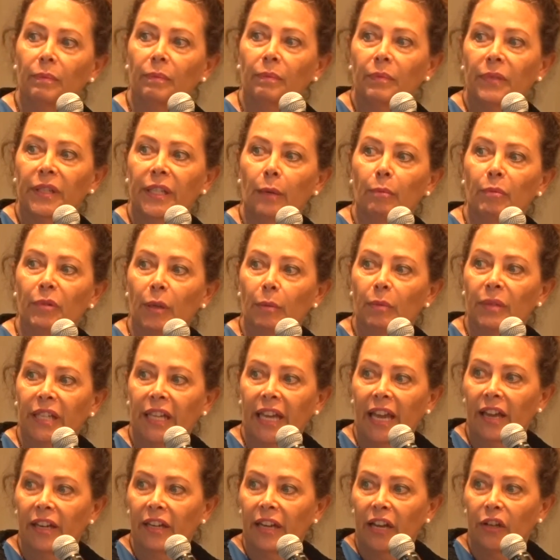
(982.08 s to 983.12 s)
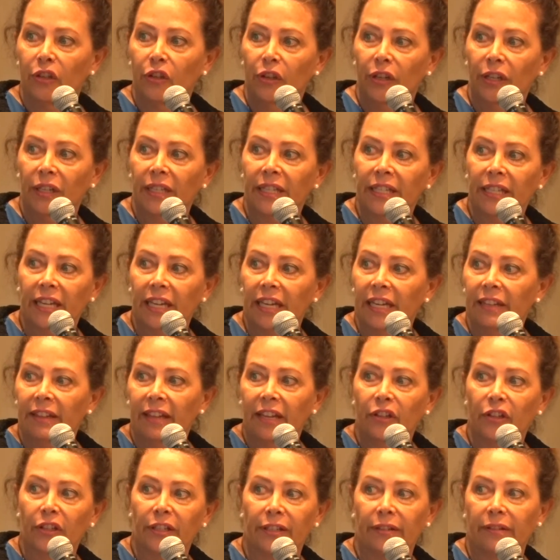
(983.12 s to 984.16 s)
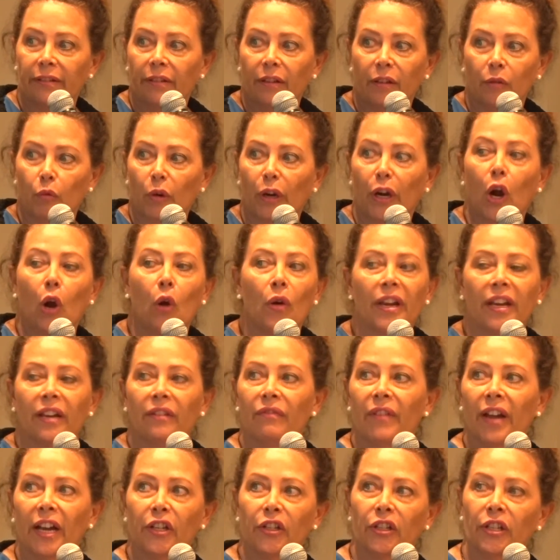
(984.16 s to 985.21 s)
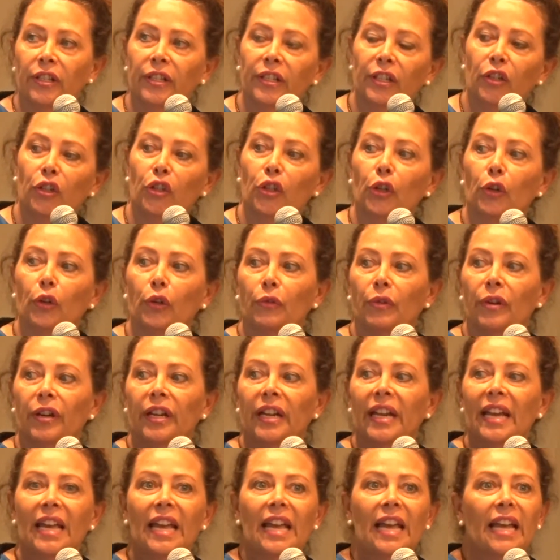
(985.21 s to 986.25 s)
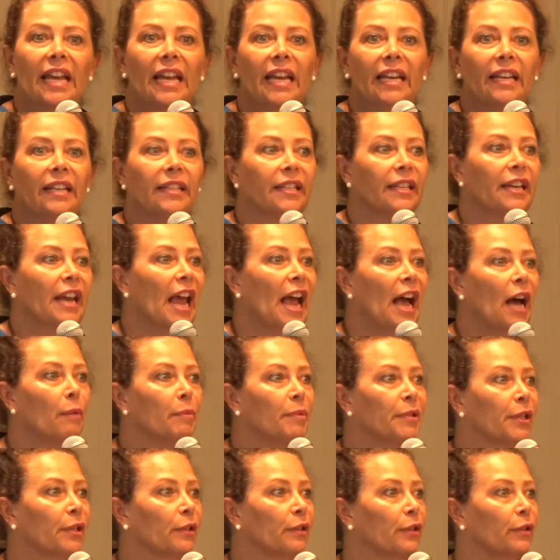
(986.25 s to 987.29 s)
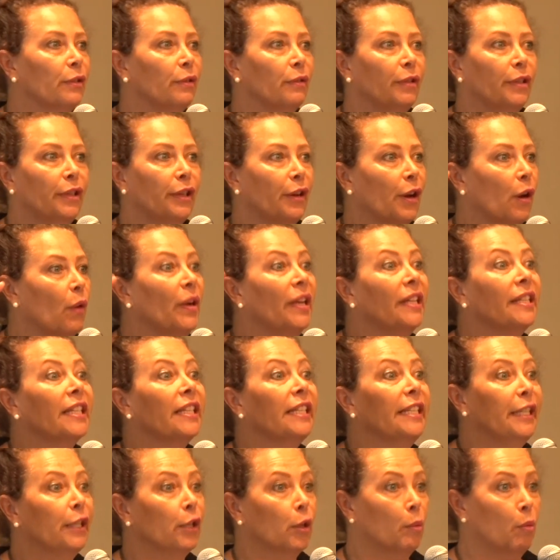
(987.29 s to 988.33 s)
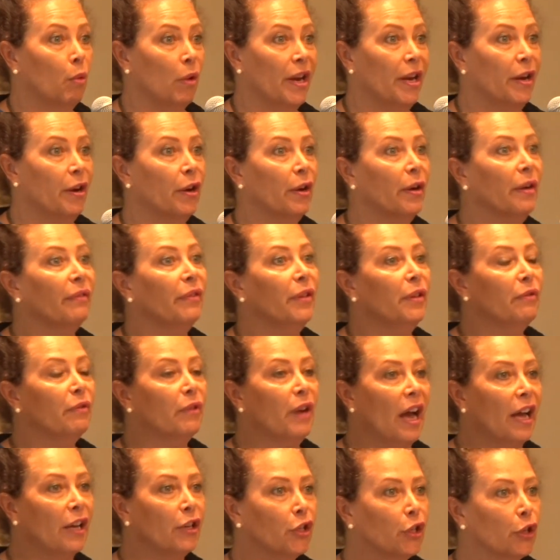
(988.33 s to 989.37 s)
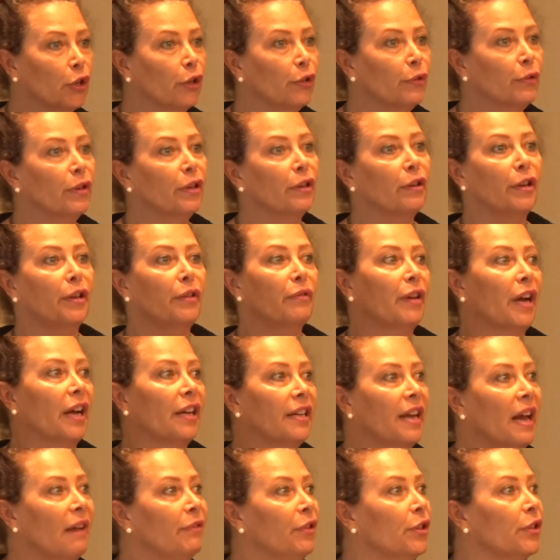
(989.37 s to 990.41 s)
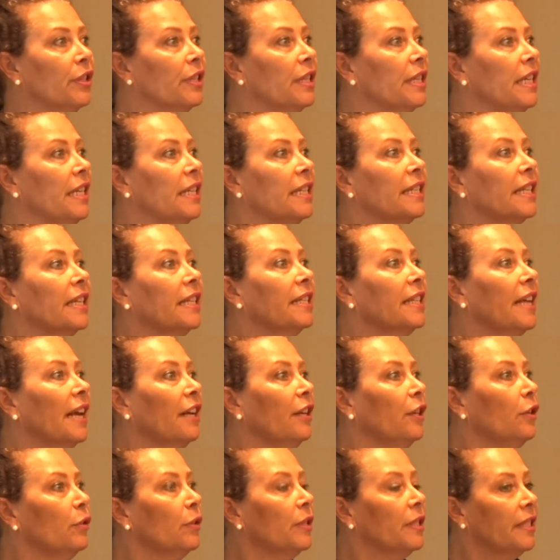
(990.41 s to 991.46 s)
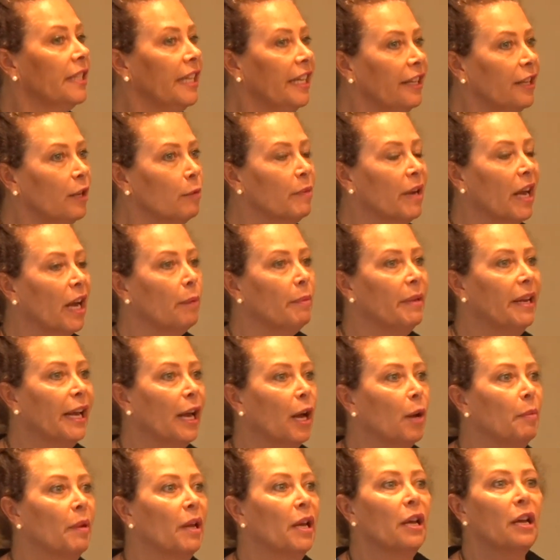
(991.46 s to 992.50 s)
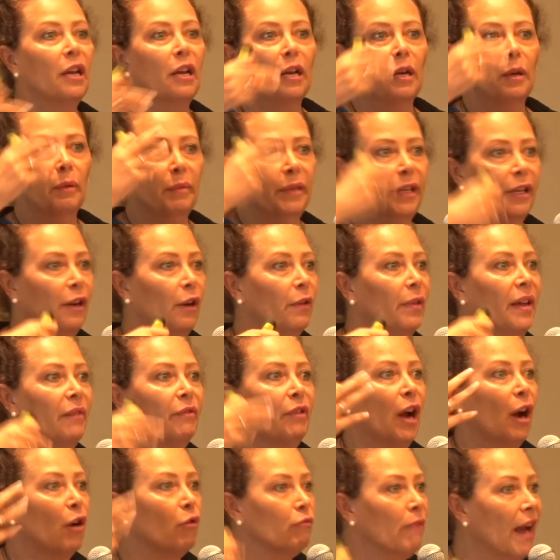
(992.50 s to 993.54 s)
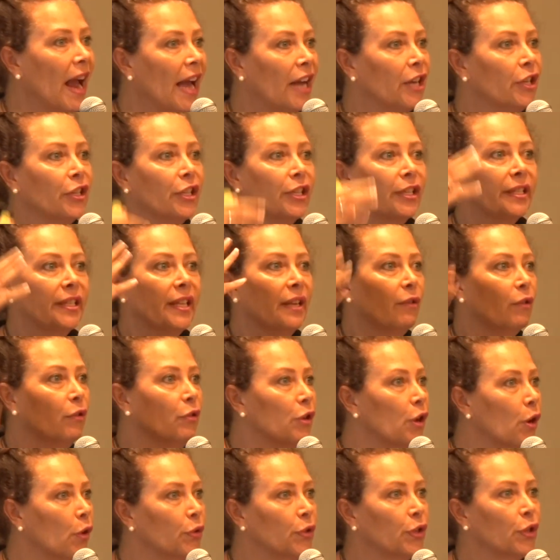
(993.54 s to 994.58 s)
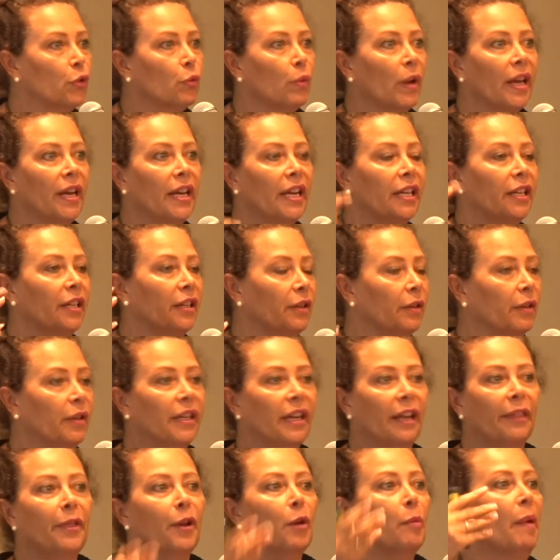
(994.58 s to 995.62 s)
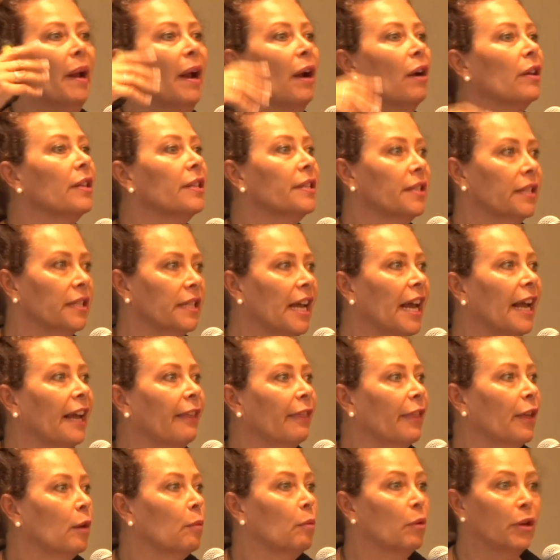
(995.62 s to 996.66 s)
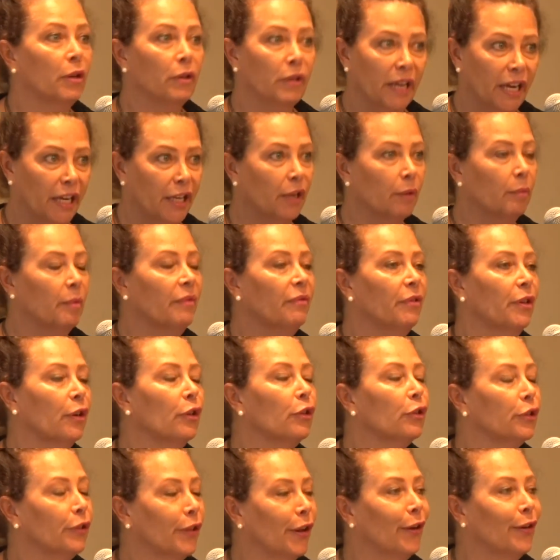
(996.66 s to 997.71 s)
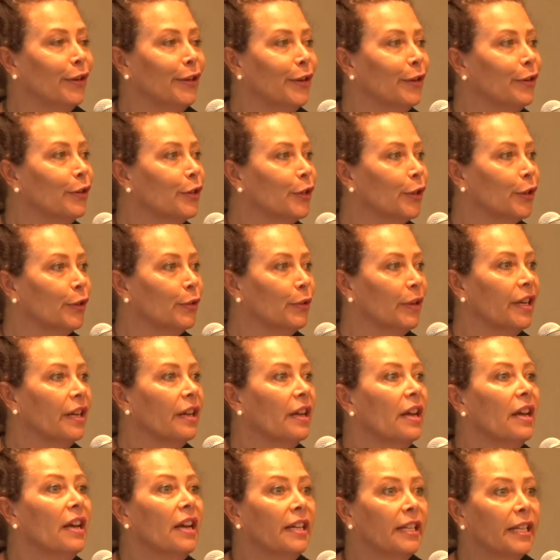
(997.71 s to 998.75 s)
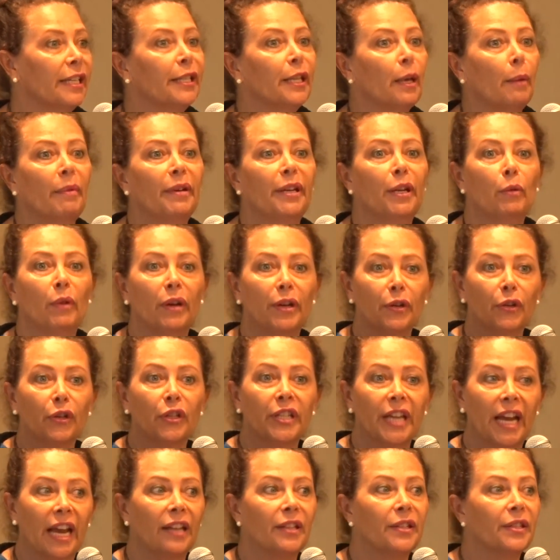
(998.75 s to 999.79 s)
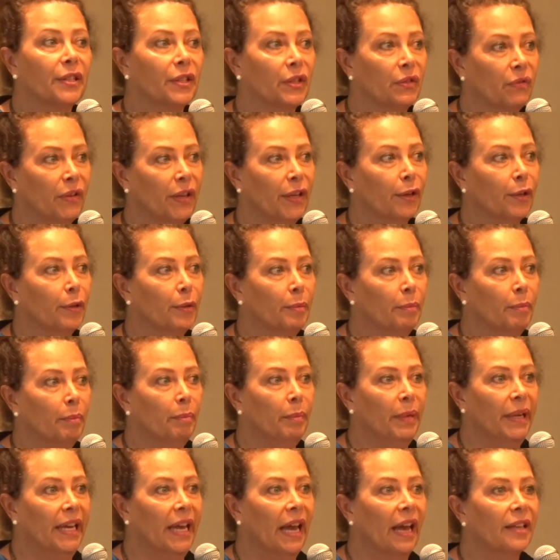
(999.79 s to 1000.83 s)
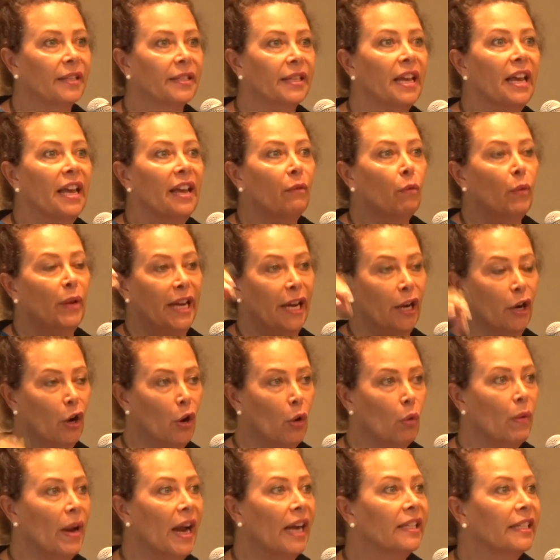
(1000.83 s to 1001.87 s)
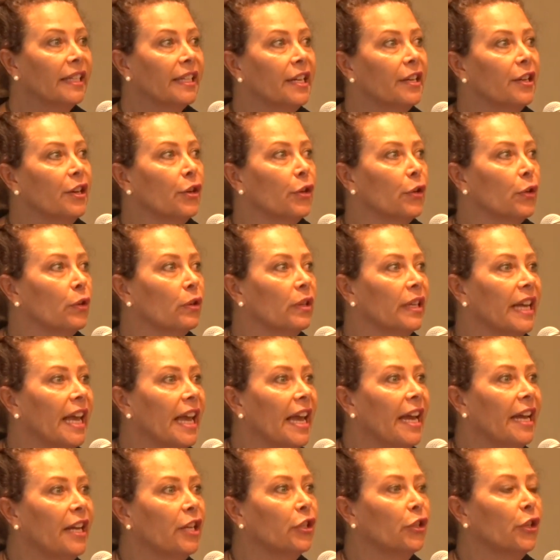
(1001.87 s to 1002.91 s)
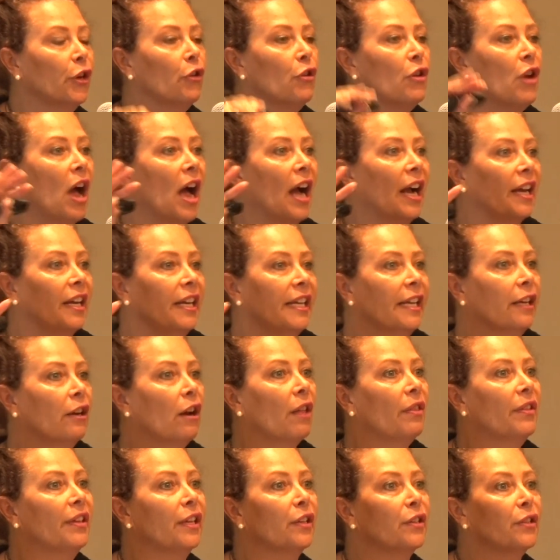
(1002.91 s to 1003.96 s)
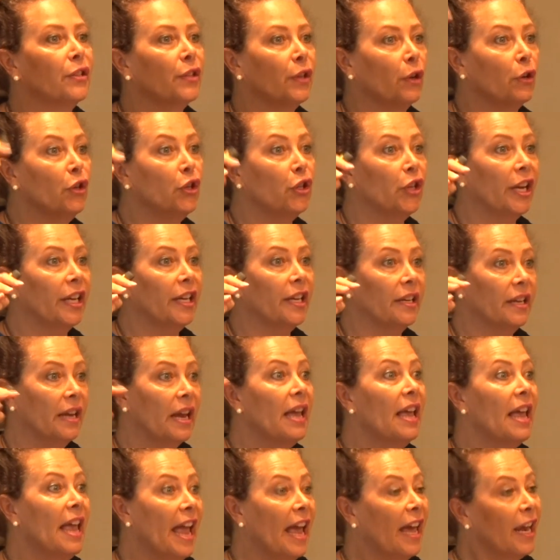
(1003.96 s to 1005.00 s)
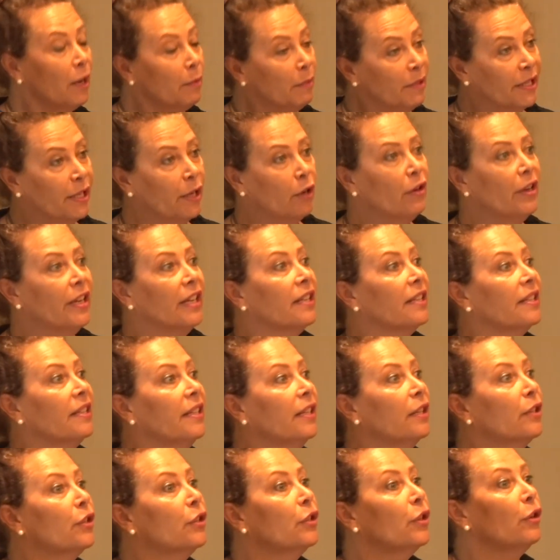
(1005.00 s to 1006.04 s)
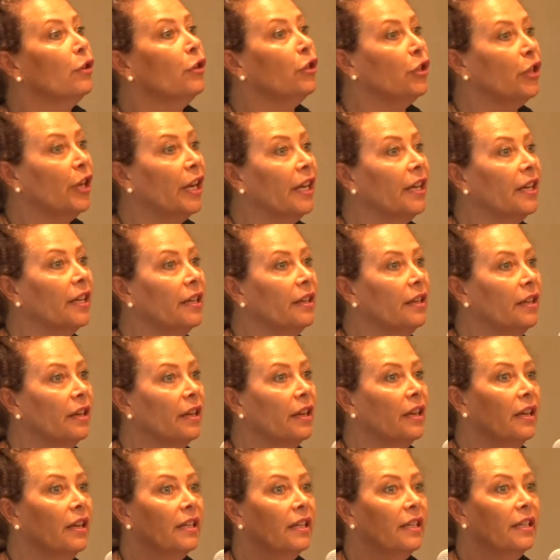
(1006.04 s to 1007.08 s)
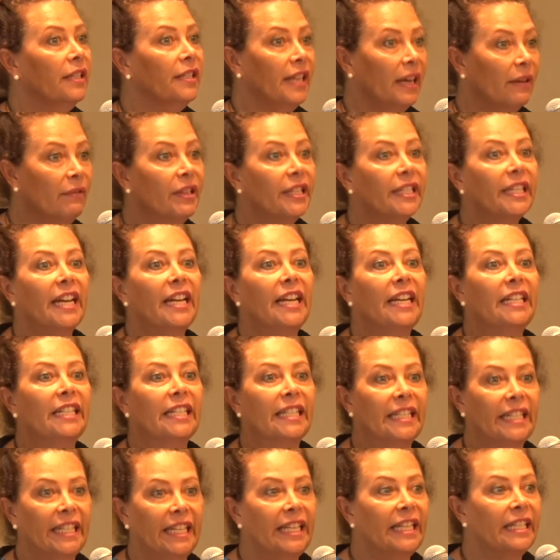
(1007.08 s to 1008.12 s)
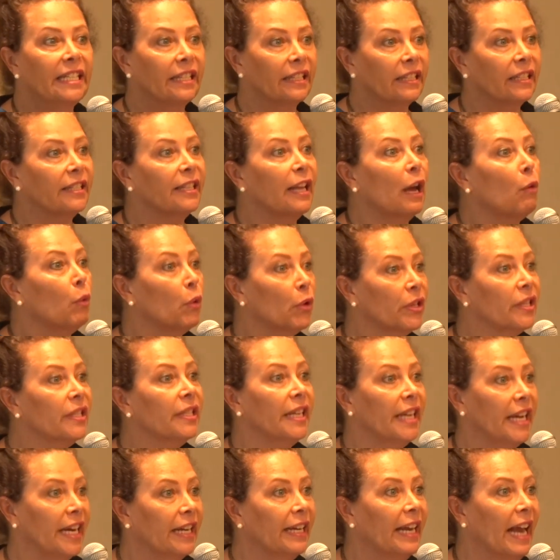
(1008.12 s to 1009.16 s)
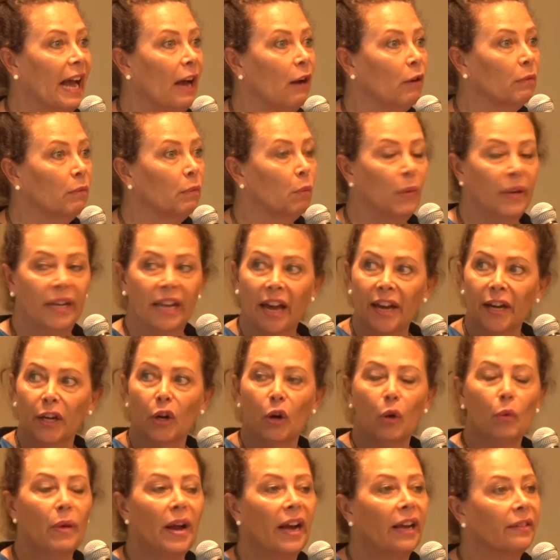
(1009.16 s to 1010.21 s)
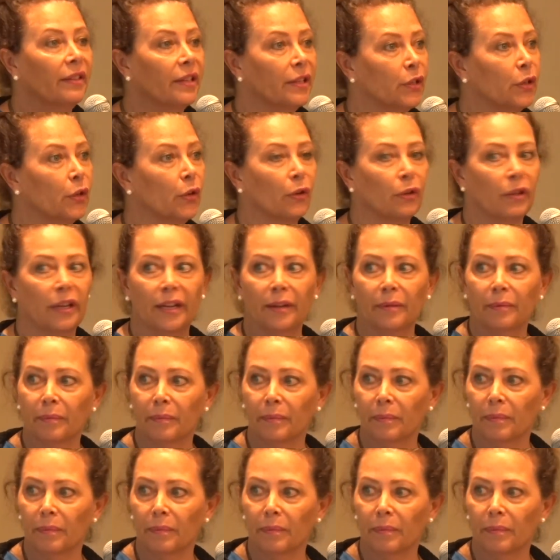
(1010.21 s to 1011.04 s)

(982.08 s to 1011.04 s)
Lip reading: Symptoms, again, as you can see, recurring infections in children is an absolute, it's a deal breaker. If you've got children or you've got nephews and nieces and you see them coming up, they've got rashes, their nose is running, get their parents to take them, or you take them if they're your children, to somebody who understands this field. Because if we can correct it at an early age, they're not going to get all the associated, and I'm serious, the associated devastating diseases that we're seeing now. We got to correct this early.